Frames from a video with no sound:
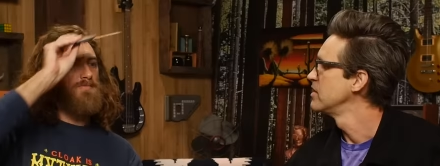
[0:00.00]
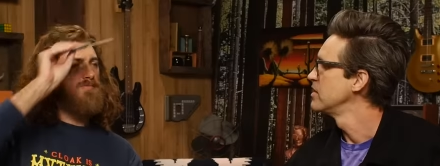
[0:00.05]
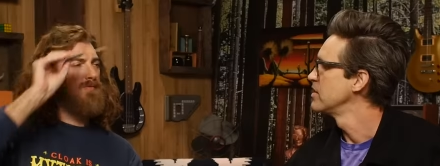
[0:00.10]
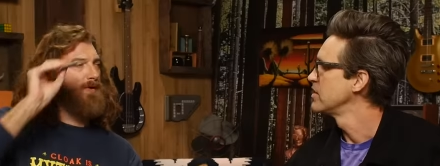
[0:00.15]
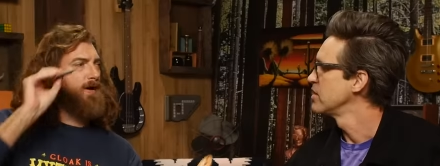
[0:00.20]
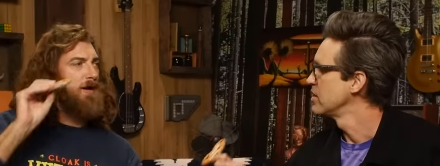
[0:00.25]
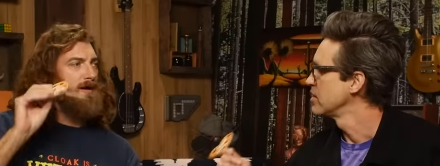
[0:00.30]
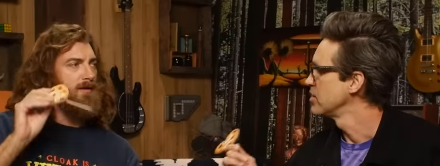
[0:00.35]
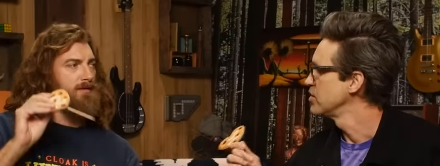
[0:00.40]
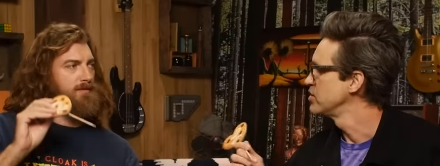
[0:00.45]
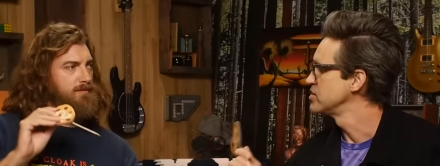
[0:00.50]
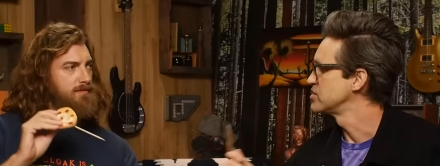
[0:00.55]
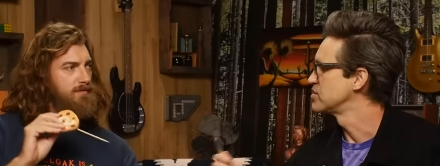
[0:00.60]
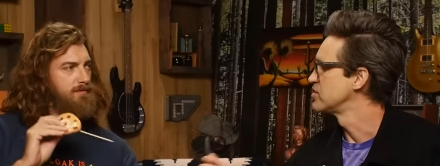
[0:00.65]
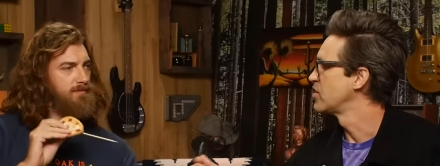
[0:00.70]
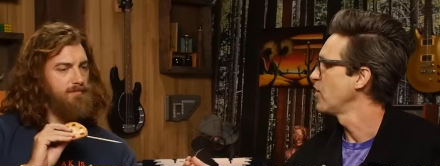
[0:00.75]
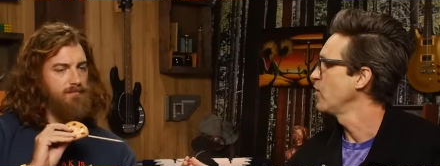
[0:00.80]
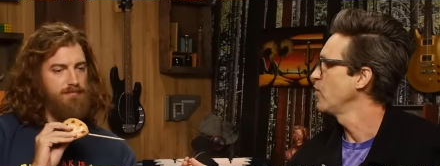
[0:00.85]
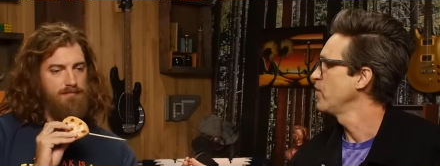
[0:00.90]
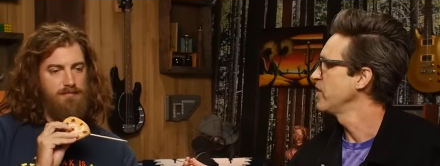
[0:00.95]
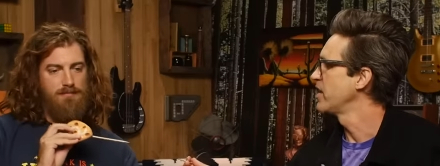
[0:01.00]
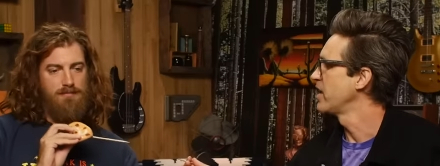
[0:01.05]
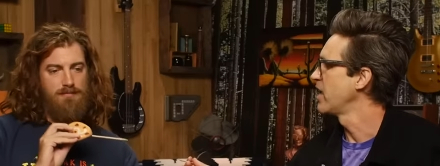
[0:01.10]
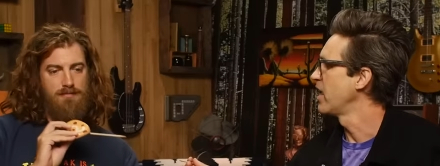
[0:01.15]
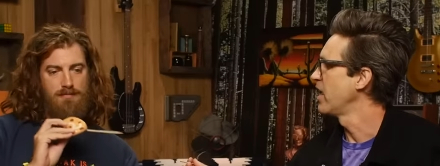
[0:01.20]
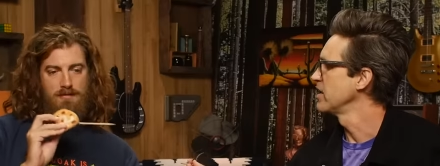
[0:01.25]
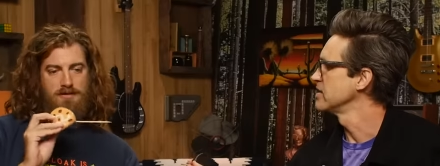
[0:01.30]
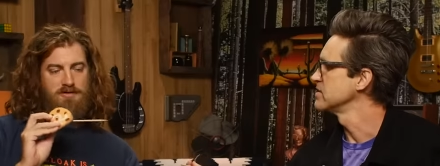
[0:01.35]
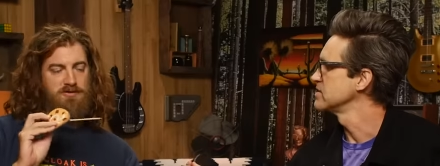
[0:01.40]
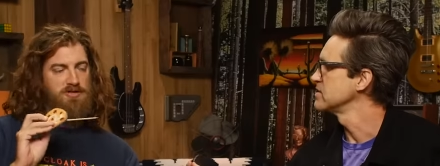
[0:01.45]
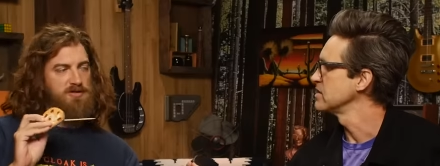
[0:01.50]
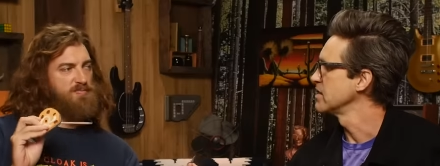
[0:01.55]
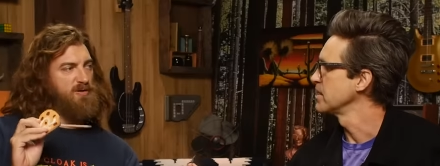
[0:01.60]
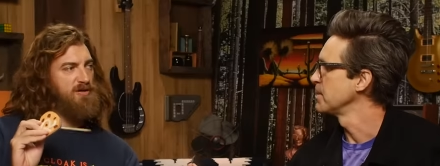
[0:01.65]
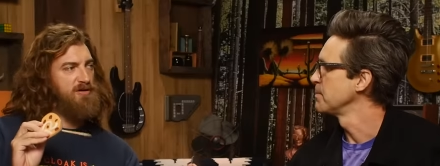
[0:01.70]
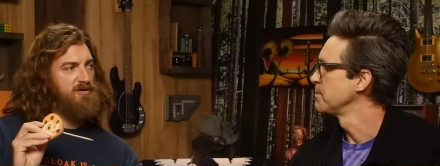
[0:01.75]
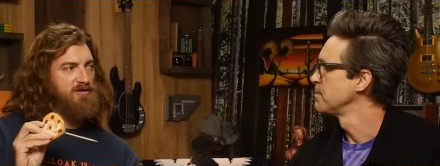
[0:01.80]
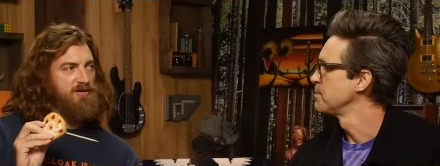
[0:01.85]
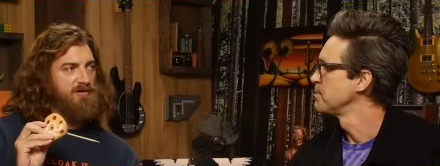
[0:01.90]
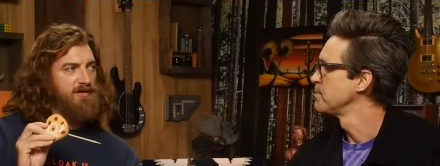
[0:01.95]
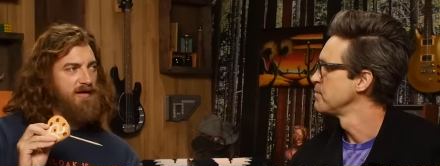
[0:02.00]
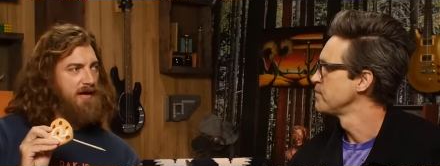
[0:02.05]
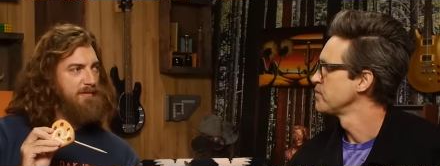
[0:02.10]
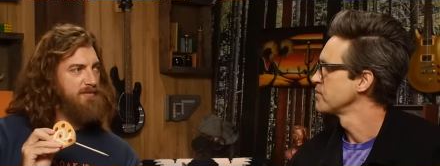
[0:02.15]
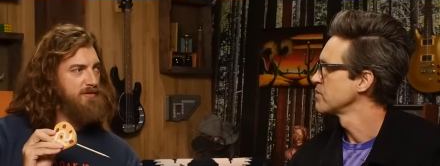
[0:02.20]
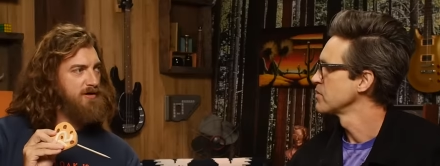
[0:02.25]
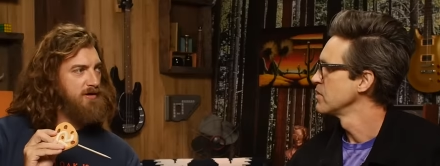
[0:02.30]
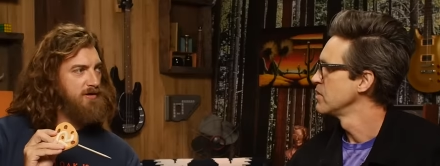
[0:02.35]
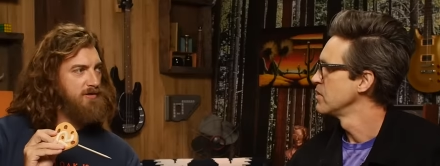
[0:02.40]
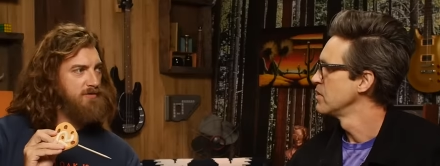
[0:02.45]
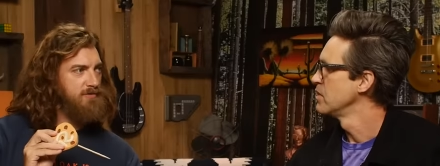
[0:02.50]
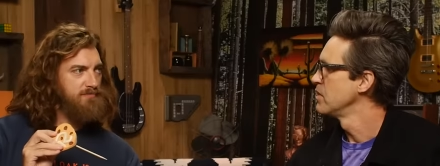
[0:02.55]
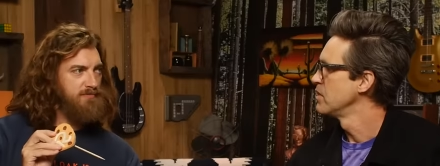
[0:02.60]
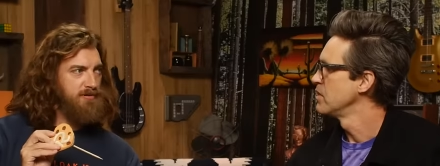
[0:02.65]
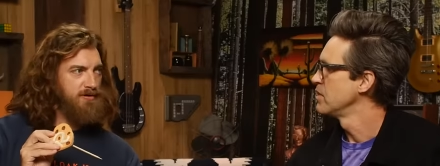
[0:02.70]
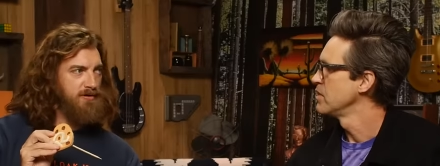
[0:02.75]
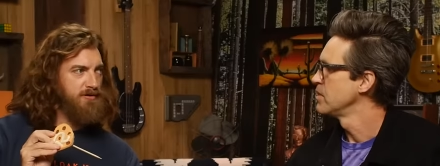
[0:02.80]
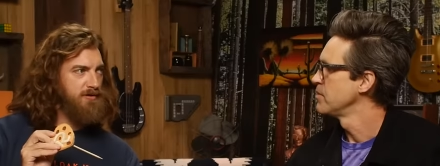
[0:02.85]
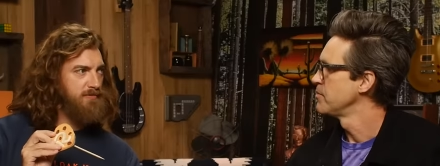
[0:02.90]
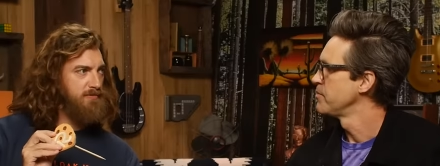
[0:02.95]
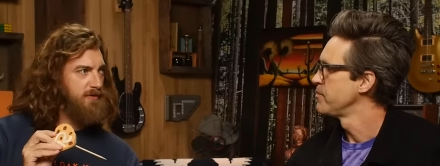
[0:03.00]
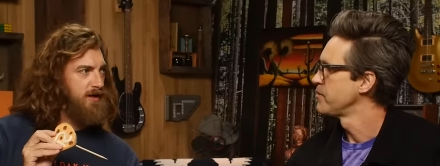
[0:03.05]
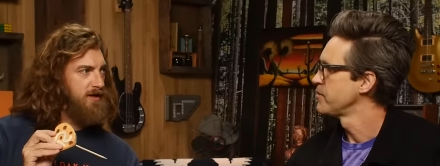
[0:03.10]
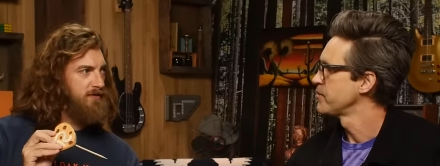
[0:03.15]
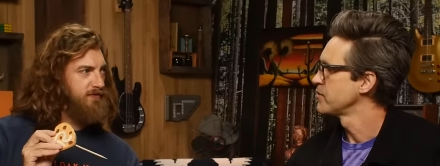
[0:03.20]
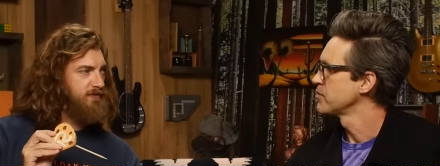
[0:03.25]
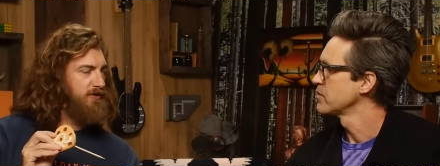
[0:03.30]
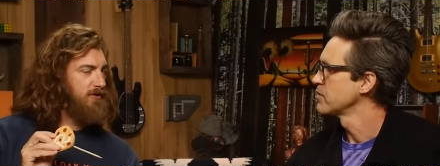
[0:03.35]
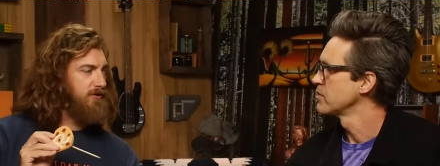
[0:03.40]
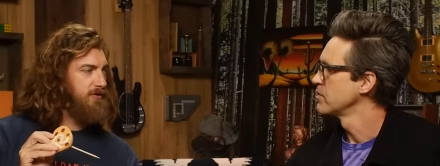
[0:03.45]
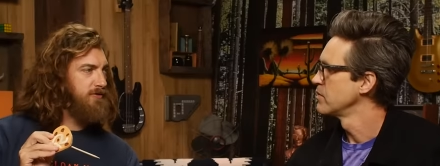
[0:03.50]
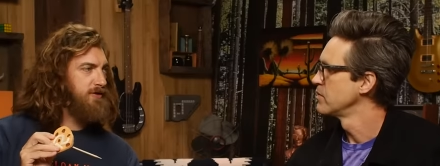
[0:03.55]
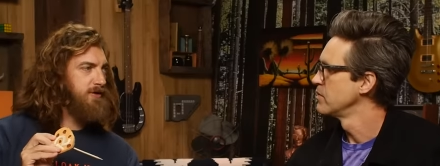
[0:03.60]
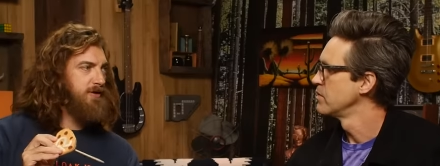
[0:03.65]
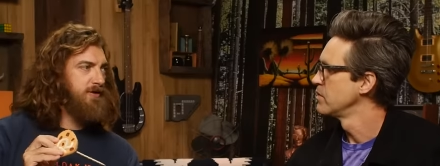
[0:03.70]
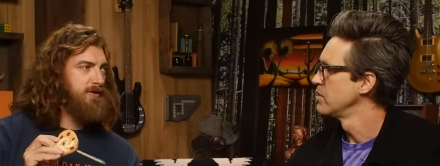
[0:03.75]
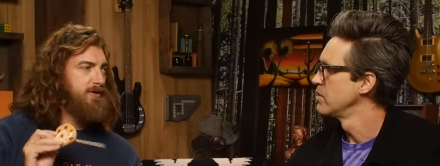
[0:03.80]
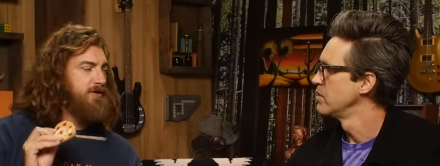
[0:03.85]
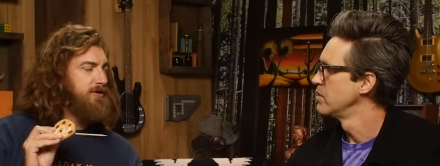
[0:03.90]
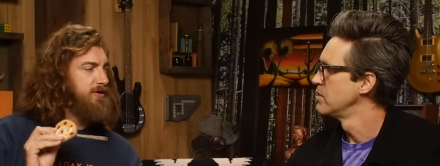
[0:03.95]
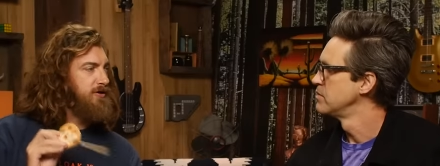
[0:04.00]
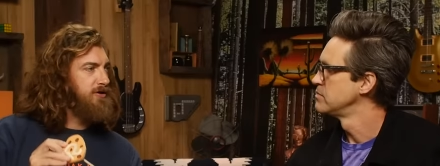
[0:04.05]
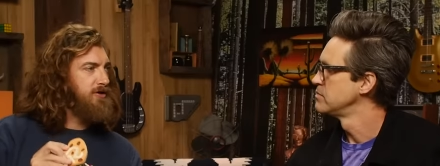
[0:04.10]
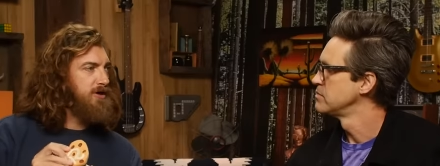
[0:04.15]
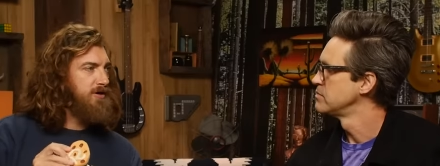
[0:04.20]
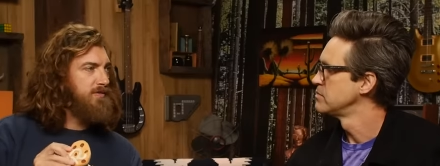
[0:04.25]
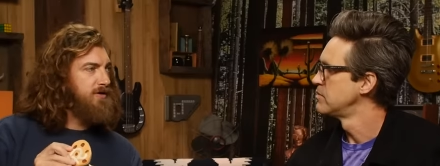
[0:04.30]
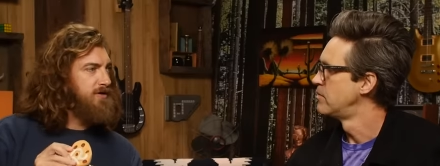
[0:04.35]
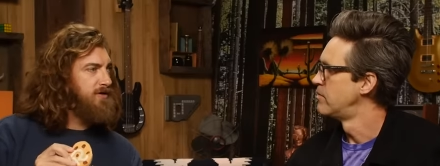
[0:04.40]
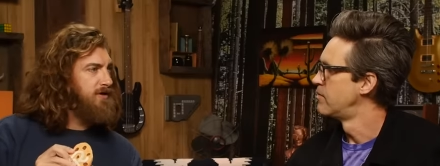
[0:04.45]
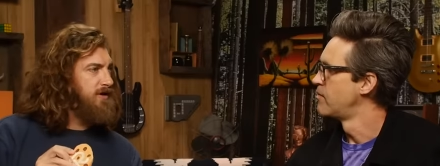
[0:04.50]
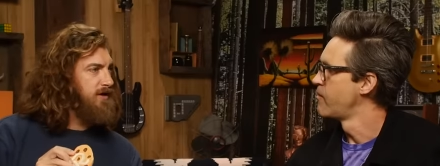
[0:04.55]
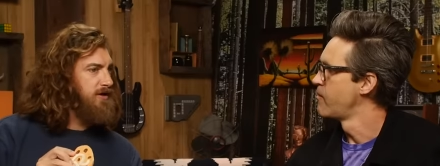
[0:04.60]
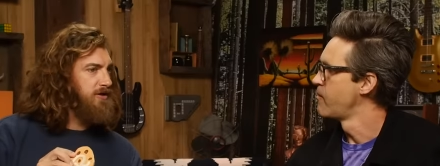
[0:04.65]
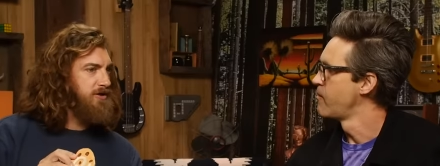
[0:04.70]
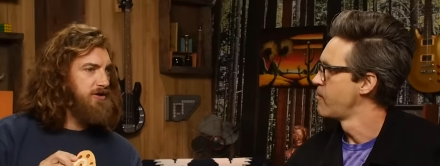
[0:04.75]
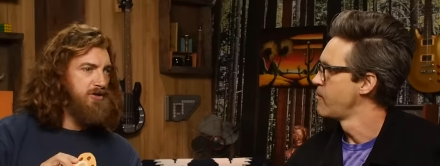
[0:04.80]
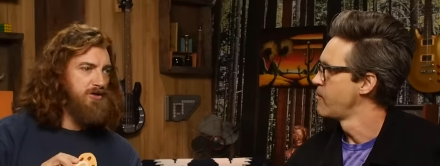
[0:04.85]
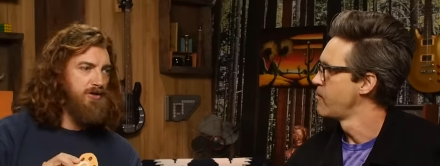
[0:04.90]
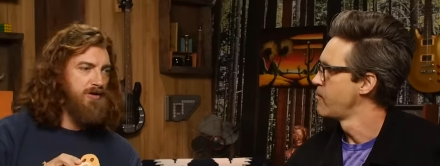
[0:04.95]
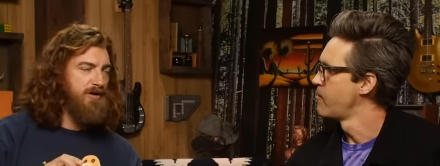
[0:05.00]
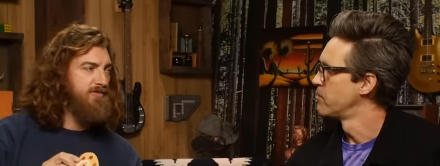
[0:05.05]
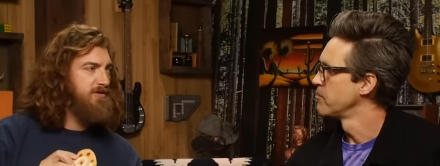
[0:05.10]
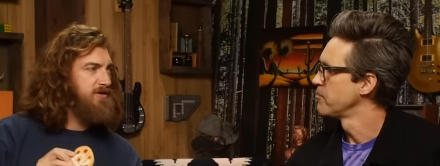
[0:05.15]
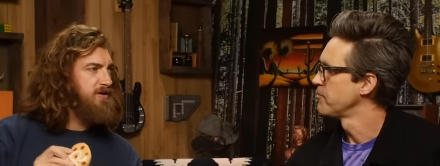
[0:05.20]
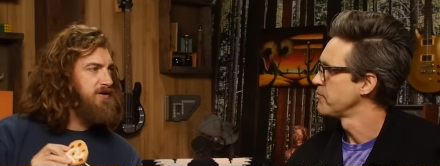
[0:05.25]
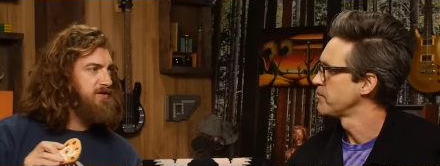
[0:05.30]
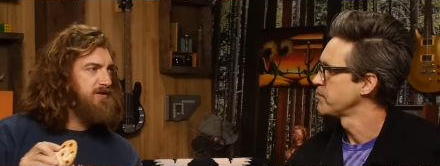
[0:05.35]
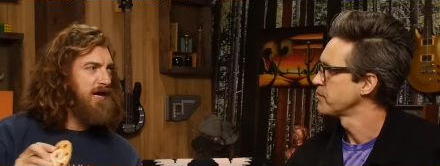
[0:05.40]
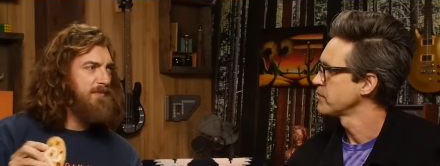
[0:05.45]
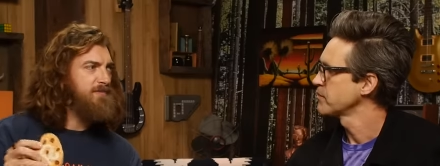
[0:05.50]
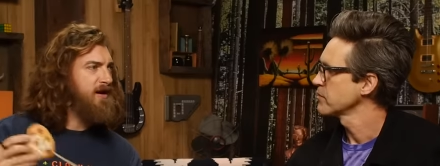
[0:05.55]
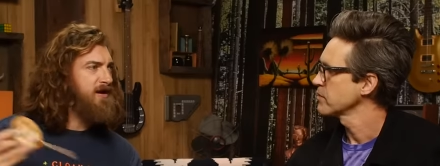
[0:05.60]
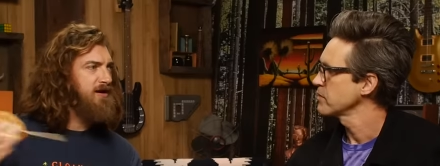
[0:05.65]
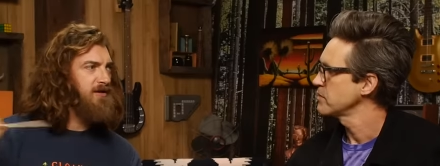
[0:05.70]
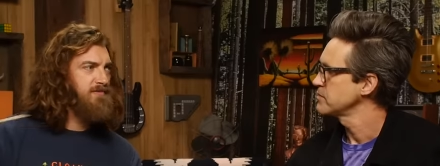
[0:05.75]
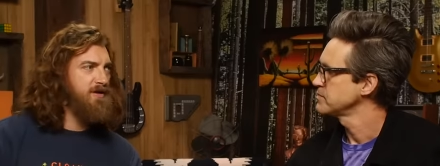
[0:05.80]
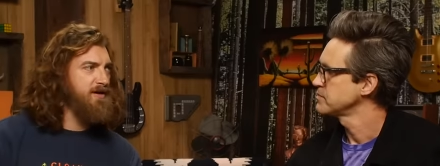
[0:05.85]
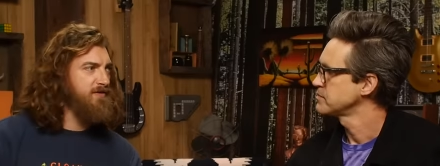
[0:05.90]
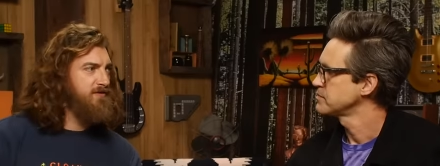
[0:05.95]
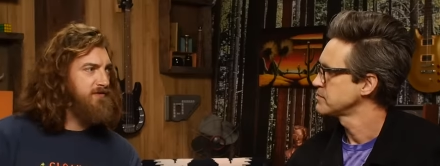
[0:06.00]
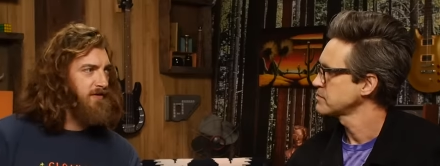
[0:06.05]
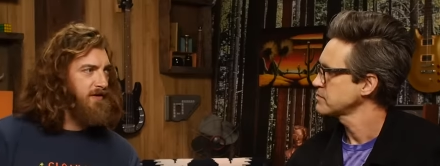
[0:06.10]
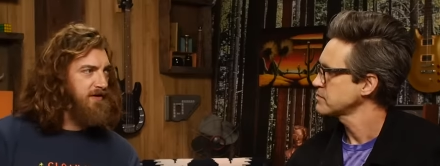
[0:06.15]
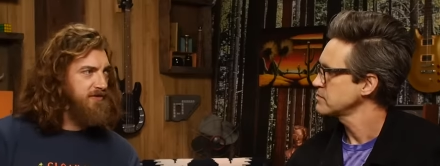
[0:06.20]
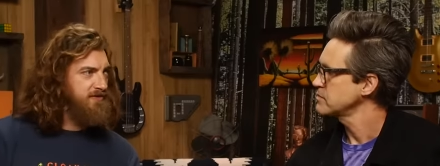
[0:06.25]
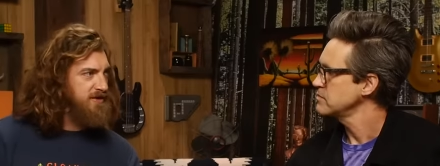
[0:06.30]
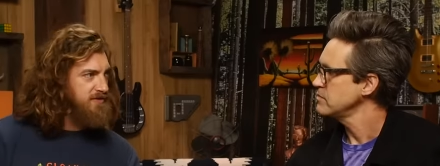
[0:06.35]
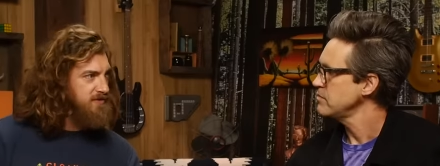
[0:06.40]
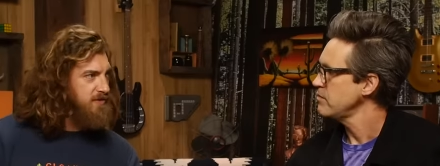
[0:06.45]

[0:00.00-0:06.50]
Speaker 1: Right. You just go with it honestly. You just put on your lab coat, put on your blindfold, go in there, you don't even, I'm not here to make friends.